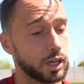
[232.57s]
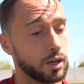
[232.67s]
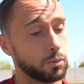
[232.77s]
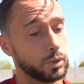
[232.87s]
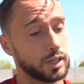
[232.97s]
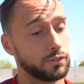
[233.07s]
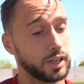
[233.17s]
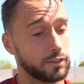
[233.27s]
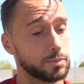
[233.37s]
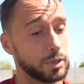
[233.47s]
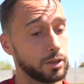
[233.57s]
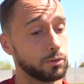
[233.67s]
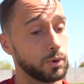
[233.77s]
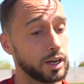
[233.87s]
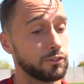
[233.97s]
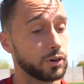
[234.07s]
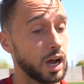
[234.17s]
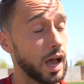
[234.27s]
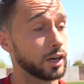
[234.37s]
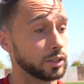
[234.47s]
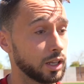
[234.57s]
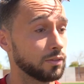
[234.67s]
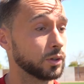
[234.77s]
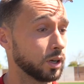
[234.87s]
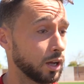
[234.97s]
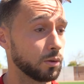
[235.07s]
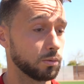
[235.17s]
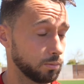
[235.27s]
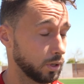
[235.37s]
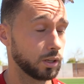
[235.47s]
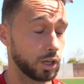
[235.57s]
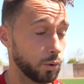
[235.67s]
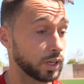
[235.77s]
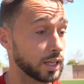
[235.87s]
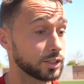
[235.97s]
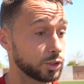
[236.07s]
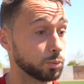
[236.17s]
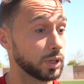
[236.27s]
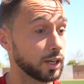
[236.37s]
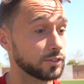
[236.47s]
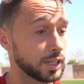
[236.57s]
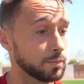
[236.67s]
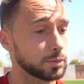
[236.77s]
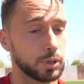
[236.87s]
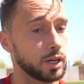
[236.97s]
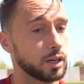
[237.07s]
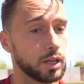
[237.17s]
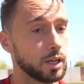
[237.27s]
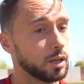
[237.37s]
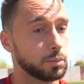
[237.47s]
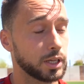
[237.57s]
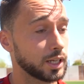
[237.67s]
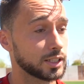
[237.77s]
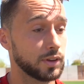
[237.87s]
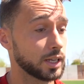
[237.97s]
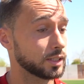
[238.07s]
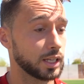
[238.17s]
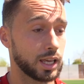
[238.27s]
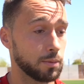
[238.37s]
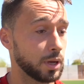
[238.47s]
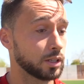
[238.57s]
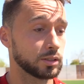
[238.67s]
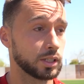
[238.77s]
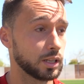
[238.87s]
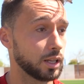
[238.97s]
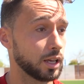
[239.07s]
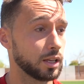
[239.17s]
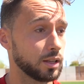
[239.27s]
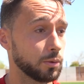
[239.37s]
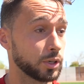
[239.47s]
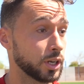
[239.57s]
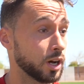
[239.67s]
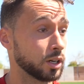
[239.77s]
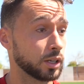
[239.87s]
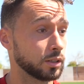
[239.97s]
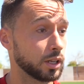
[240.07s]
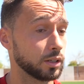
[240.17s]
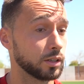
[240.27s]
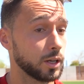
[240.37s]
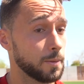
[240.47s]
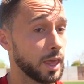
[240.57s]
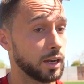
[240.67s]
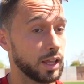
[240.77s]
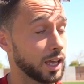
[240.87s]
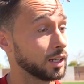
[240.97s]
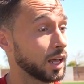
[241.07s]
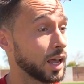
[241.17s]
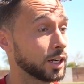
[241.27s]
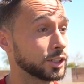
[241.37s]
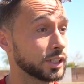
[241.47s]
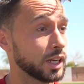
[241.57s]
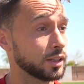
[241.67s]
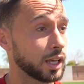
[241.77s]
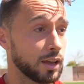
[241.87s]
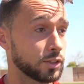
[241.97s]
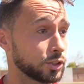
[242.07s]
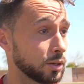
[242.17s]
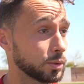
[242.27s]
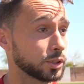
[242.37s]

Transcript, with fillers: Uh, we definitely have to be ready for a higher level uh, going against two playoff teams, but playing against Vegas, they came out and they, they were young and, and, and they had a lot of energy and they gave us trouble.